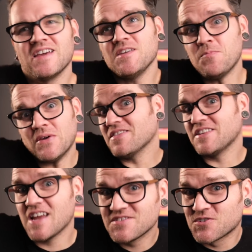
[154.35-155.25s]
you pick the
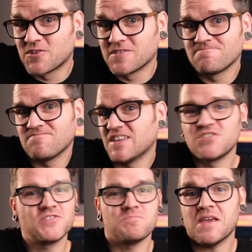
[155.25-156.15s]
desert. It
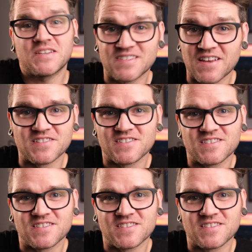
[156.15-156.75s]
just makes sense.